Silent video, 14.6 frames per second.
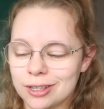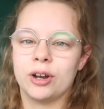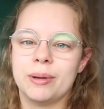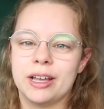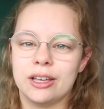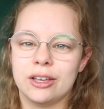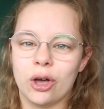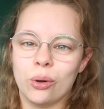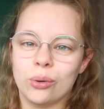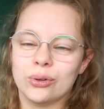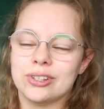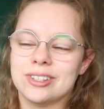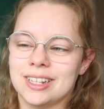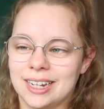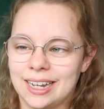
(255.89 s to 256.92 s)
One of my
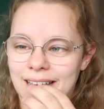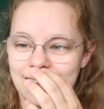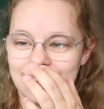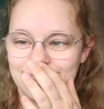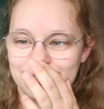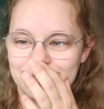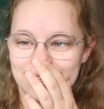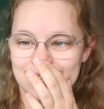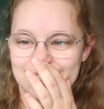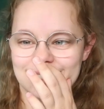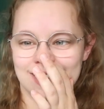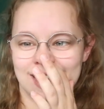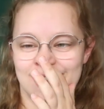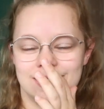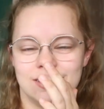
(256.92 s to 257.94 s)
goals in life
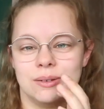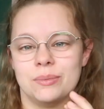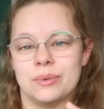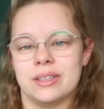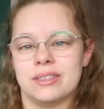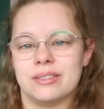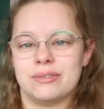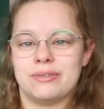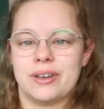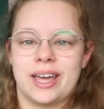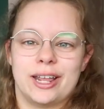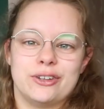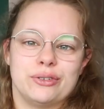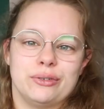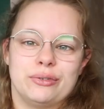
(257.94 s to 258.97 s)
is to end up with
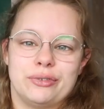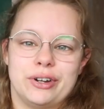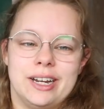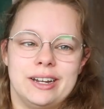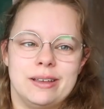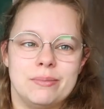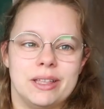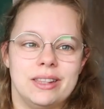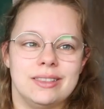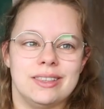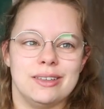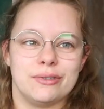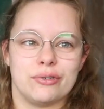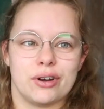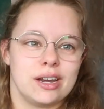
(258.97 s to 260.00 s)
financial freedom and
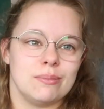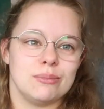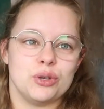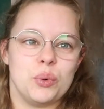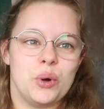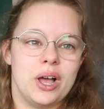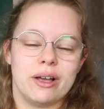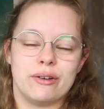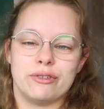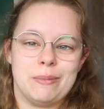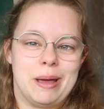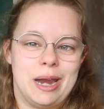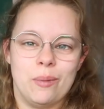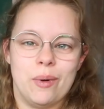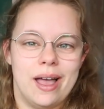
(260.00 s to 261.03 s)
the freedom to work
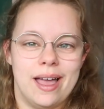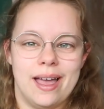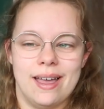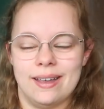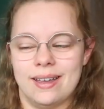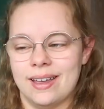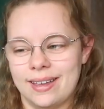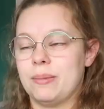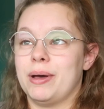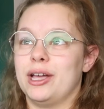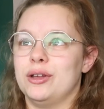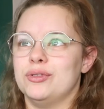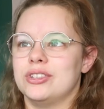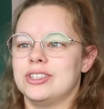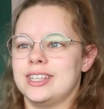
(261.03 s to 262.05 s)
from anywhere, set
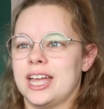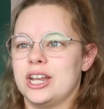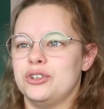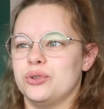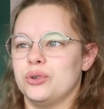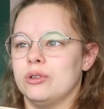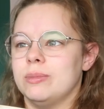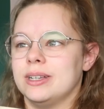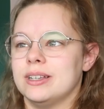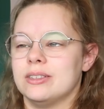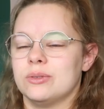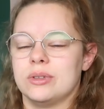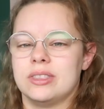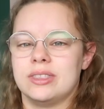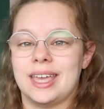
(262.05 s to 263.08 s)
my own schedule,
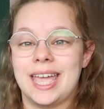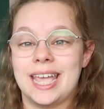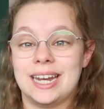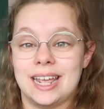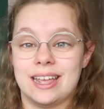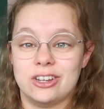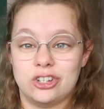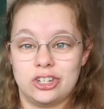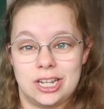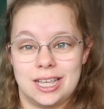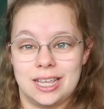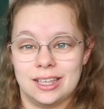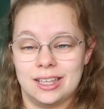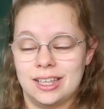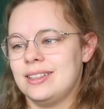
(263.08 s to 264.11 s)
because with the
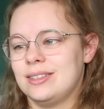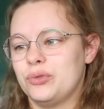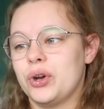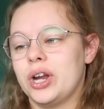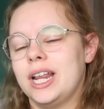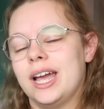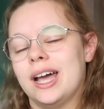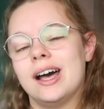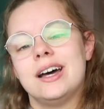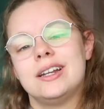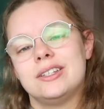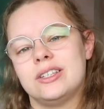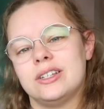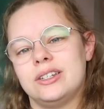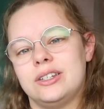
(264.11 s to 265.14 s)
ADHD, it's really
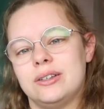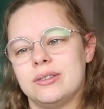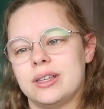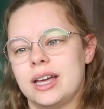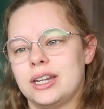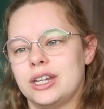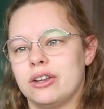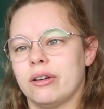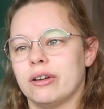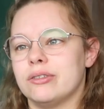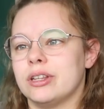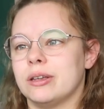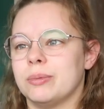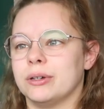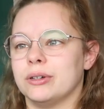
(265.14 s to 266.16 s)
hard to do that
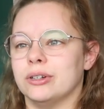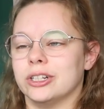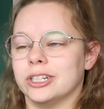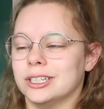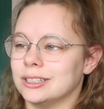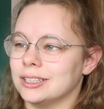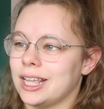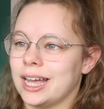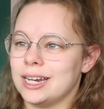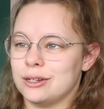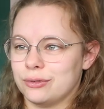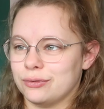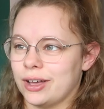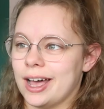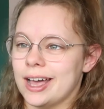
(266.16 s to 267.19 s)
neurotypical
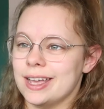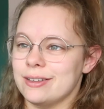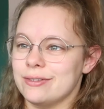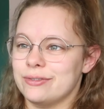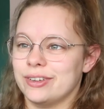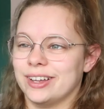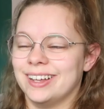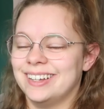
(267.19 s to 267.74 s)
9-to-5.